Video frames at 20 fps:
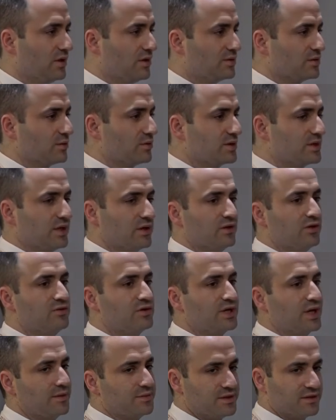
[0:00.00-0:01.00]
So we're seeing
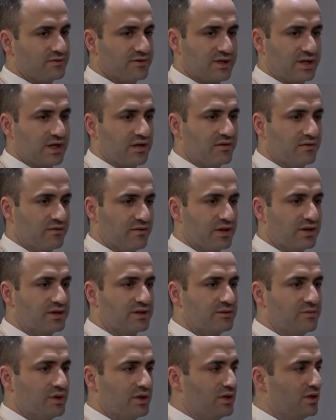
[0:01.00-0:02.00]
new types of side
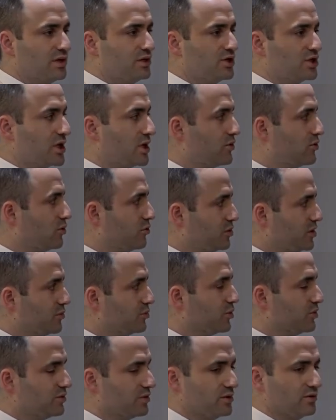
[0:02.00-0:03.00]
effects, but in general
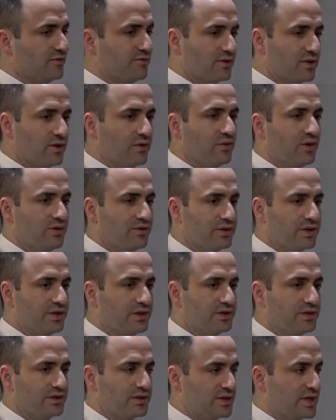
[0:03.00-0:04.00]
people will do very well with
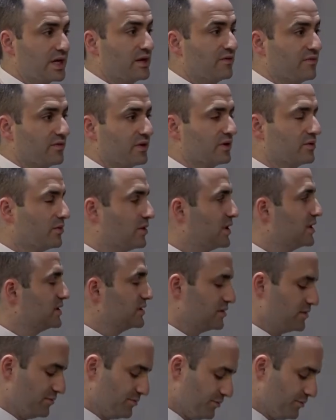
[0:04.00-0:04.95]
these side effect wise.